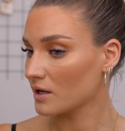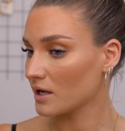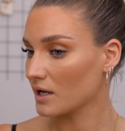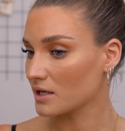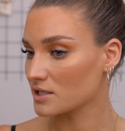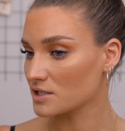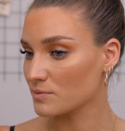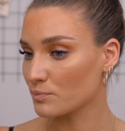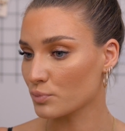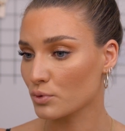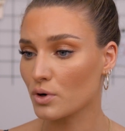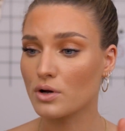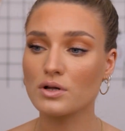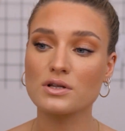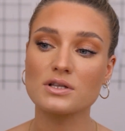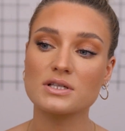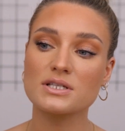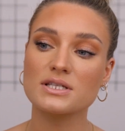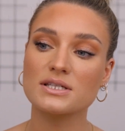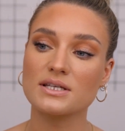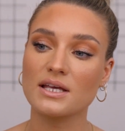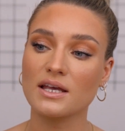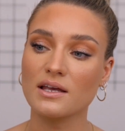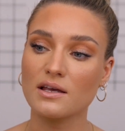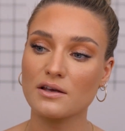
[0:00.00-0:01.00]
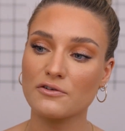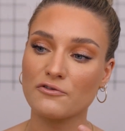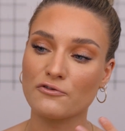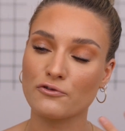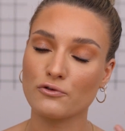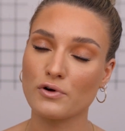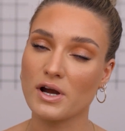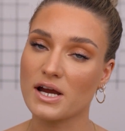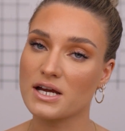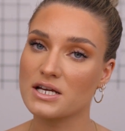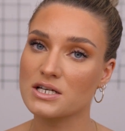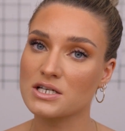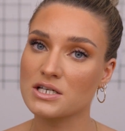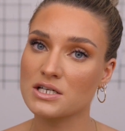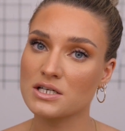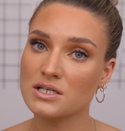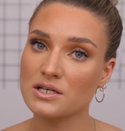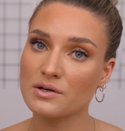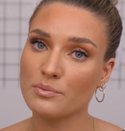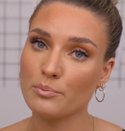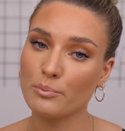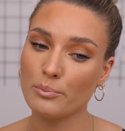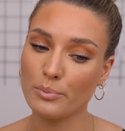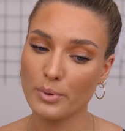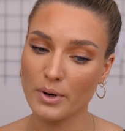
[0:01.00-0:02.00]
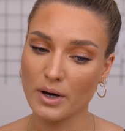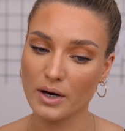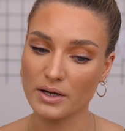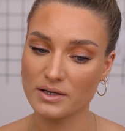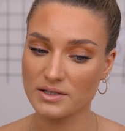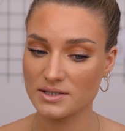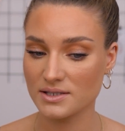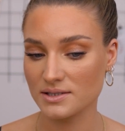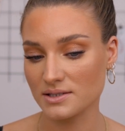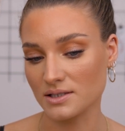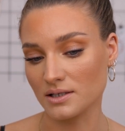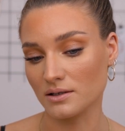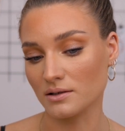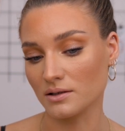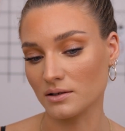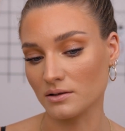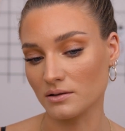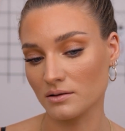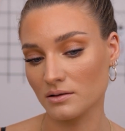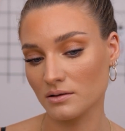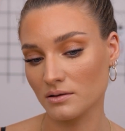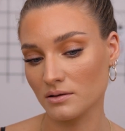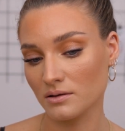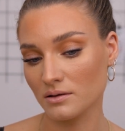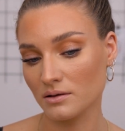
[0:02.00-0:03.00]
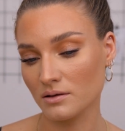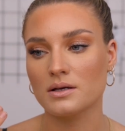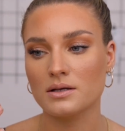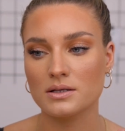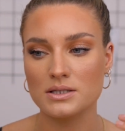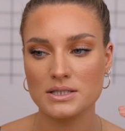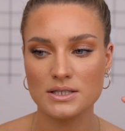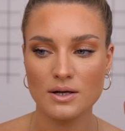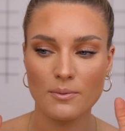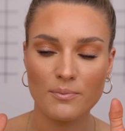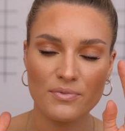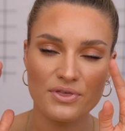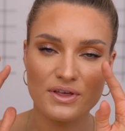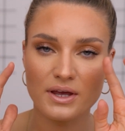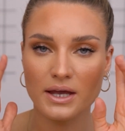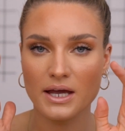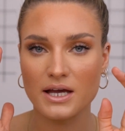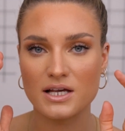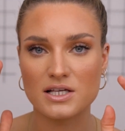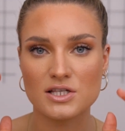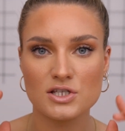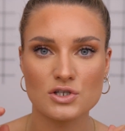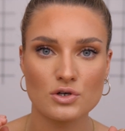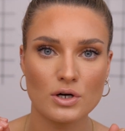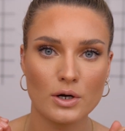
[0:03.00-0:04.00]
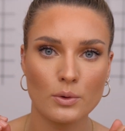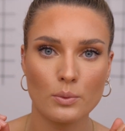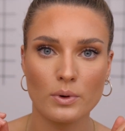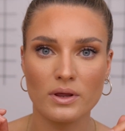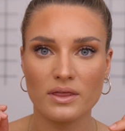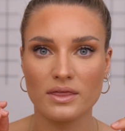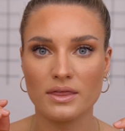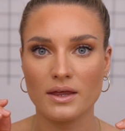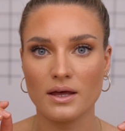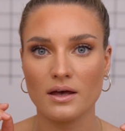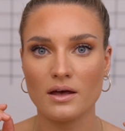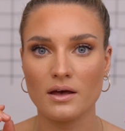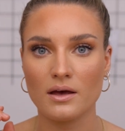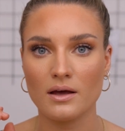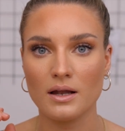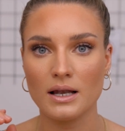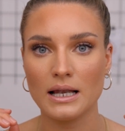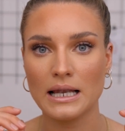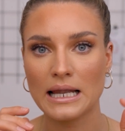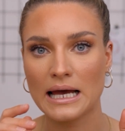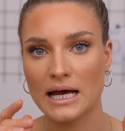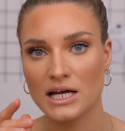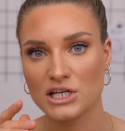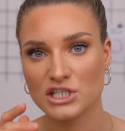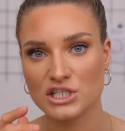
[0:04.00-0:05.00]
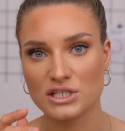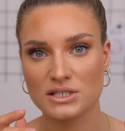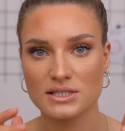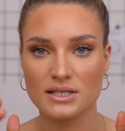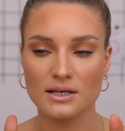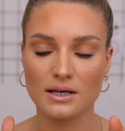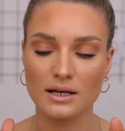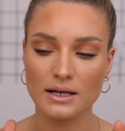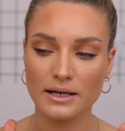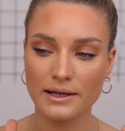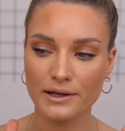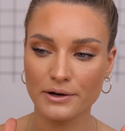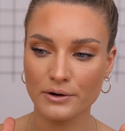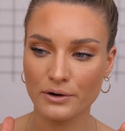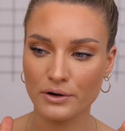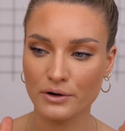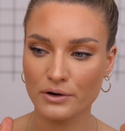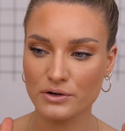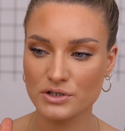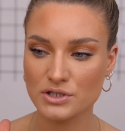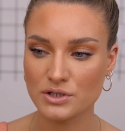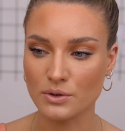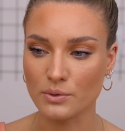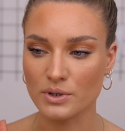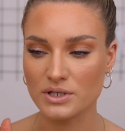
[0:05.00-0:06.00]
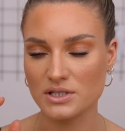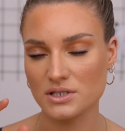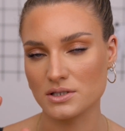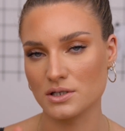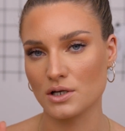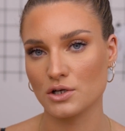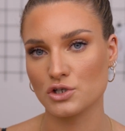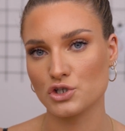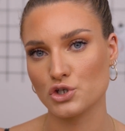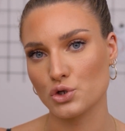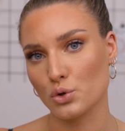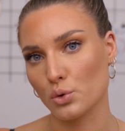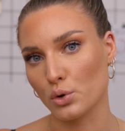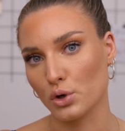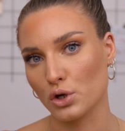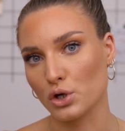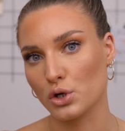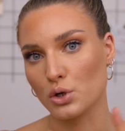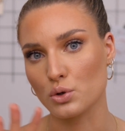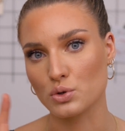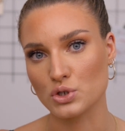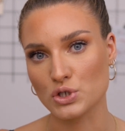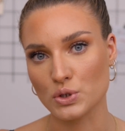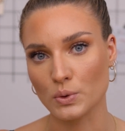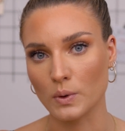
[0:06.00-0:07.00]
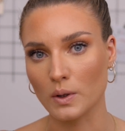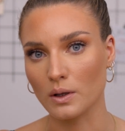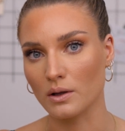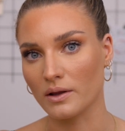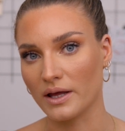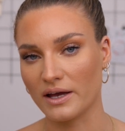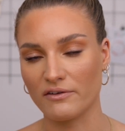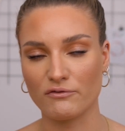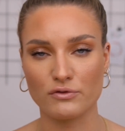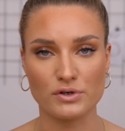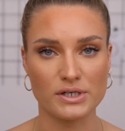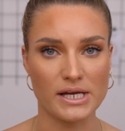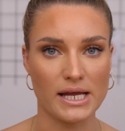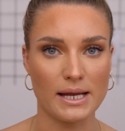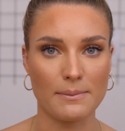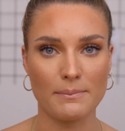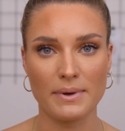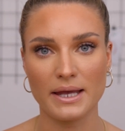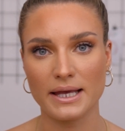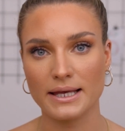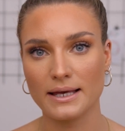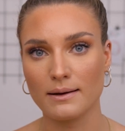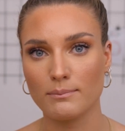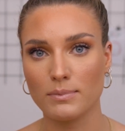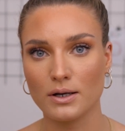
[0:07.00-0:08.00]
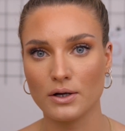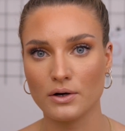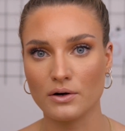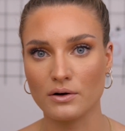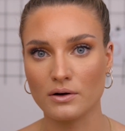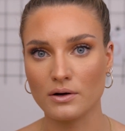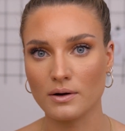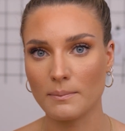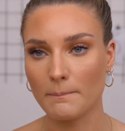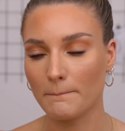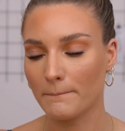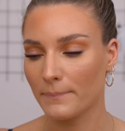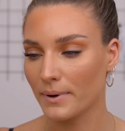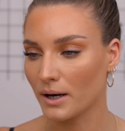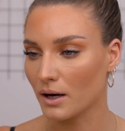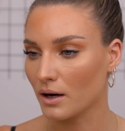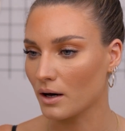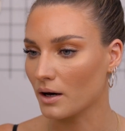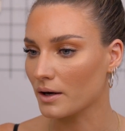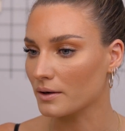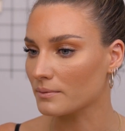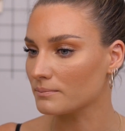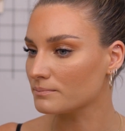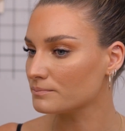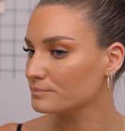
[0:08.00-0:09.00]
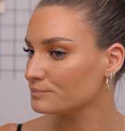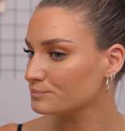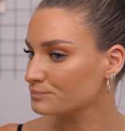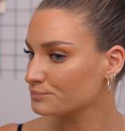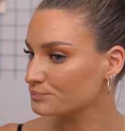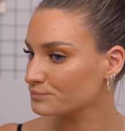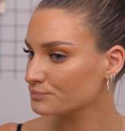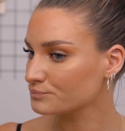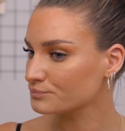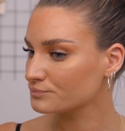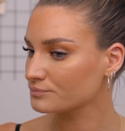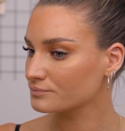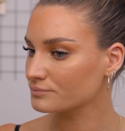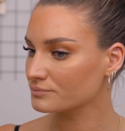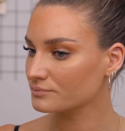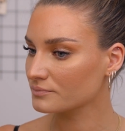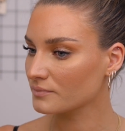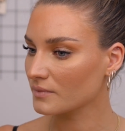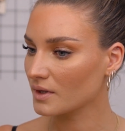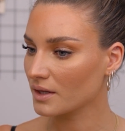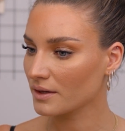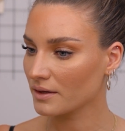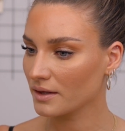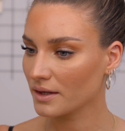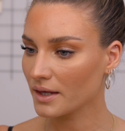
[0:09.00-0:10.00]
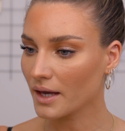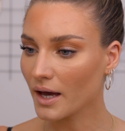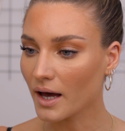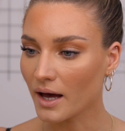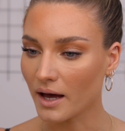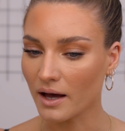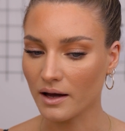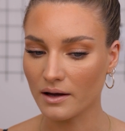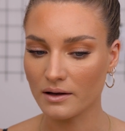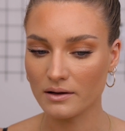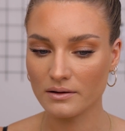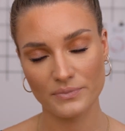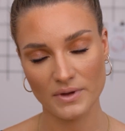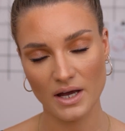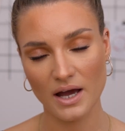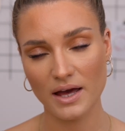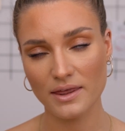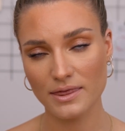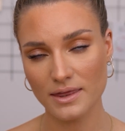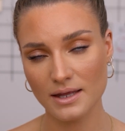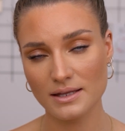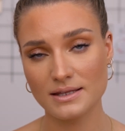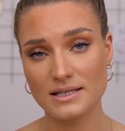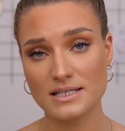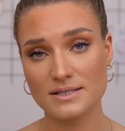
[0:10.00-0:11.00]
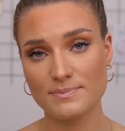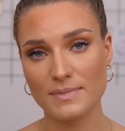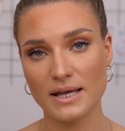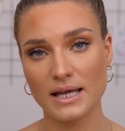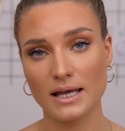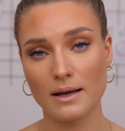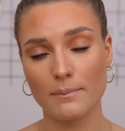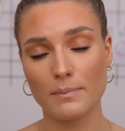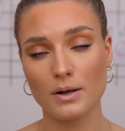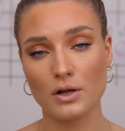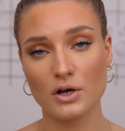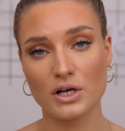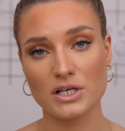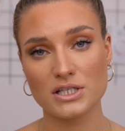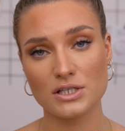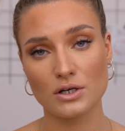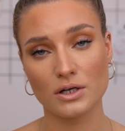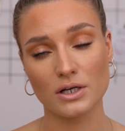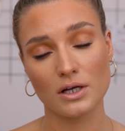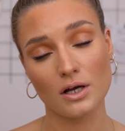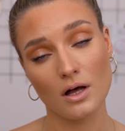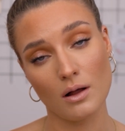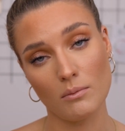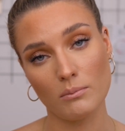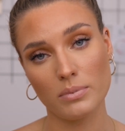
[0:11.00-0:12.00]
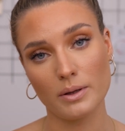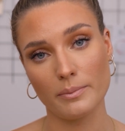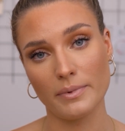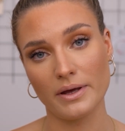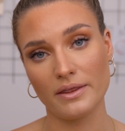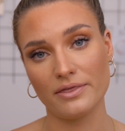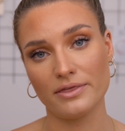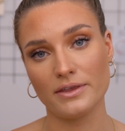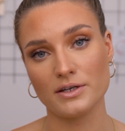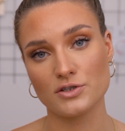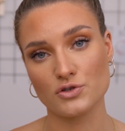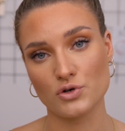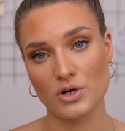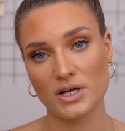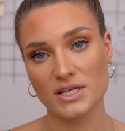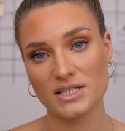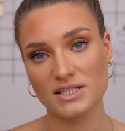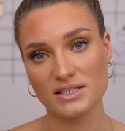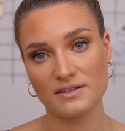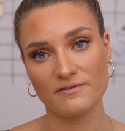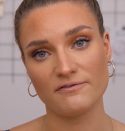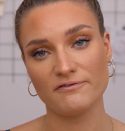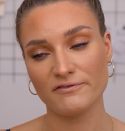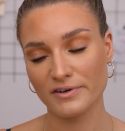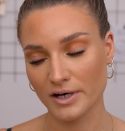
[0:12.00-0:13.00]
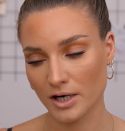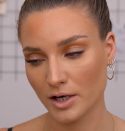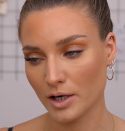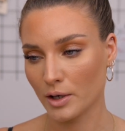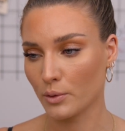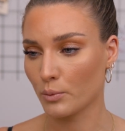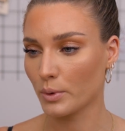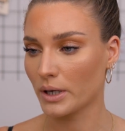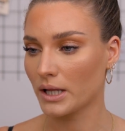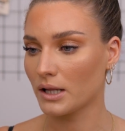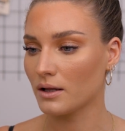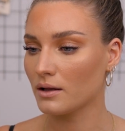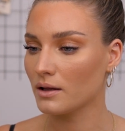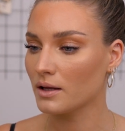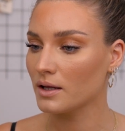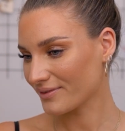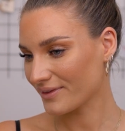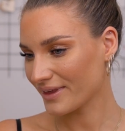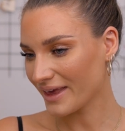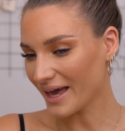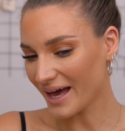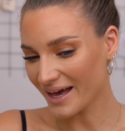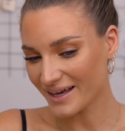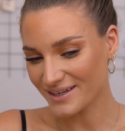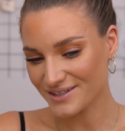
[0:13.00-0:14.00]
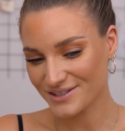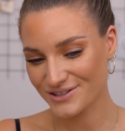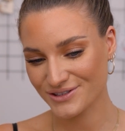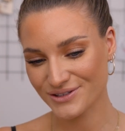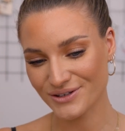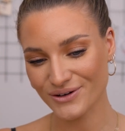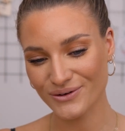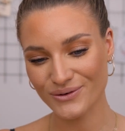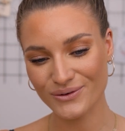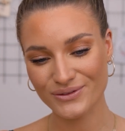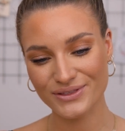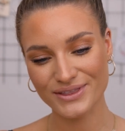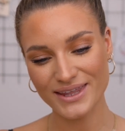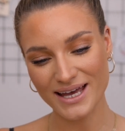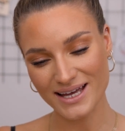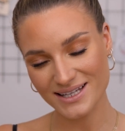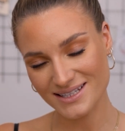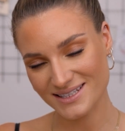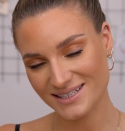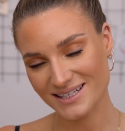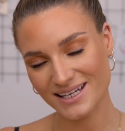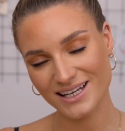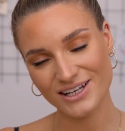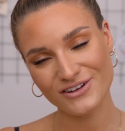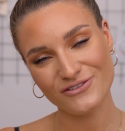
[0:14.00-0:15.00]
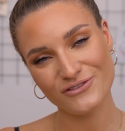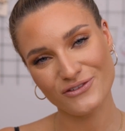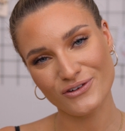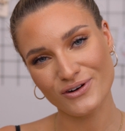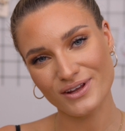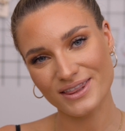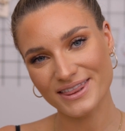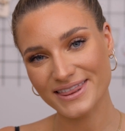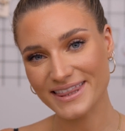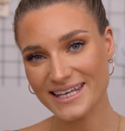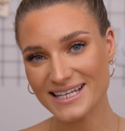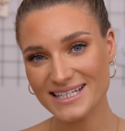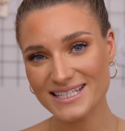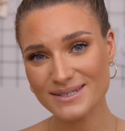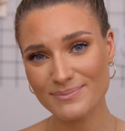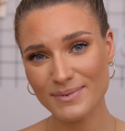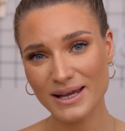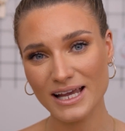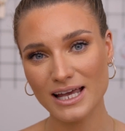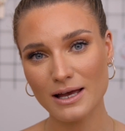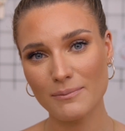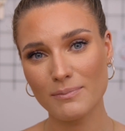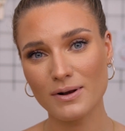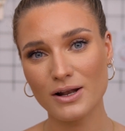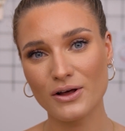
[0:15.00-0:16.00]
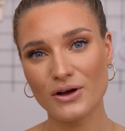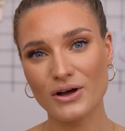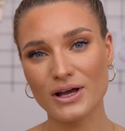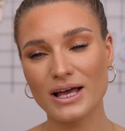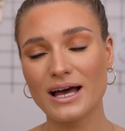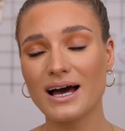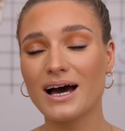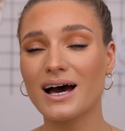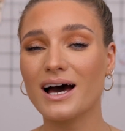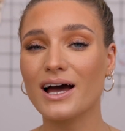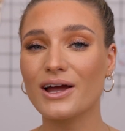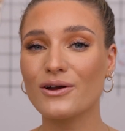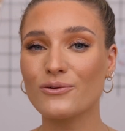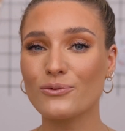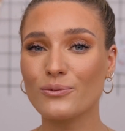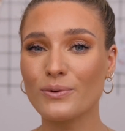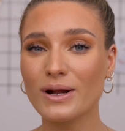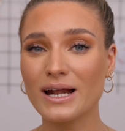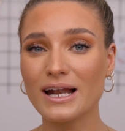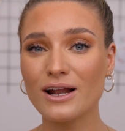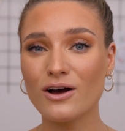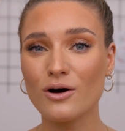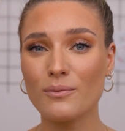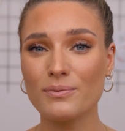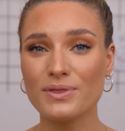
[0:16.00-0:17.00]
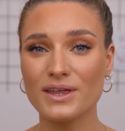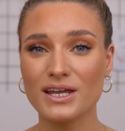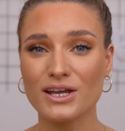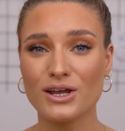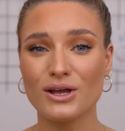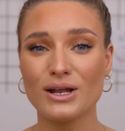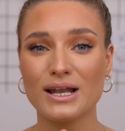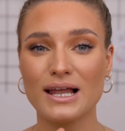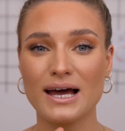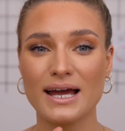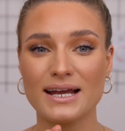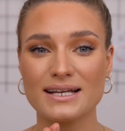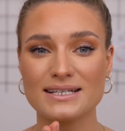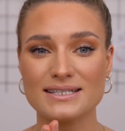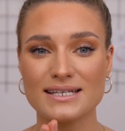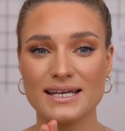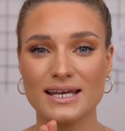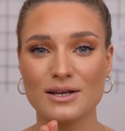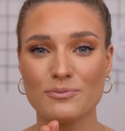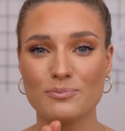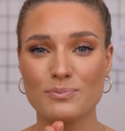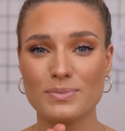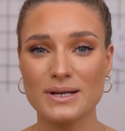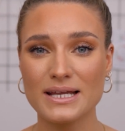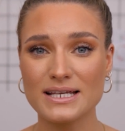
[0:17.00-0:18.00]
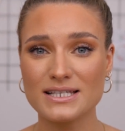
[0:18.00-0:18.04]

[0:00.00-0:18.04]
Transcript: It's bronzy, fresh, but still something extra with the lashes and glitter, so it's not your usual everyday makeup look. But yeah, I think this makeup look is gonna complement the dress very well. Yeah, so that's it for this makeup look. I really hope that you liked it.